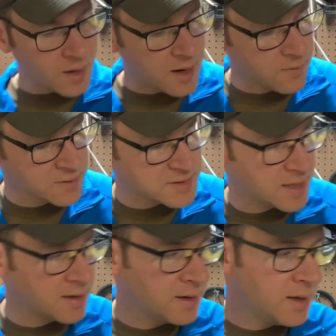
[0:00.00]
will
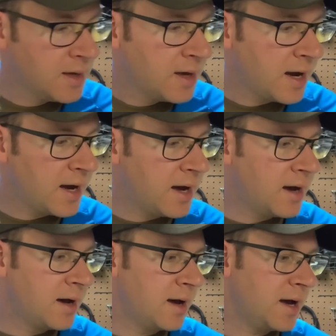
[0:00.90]
say
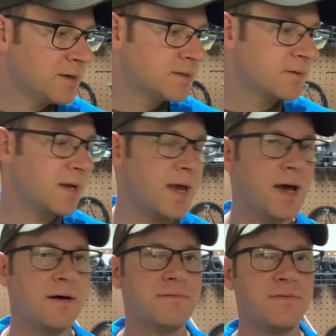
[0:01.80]
I don't
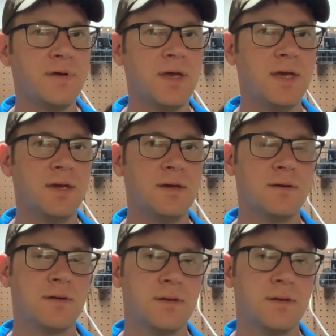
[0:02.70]
have a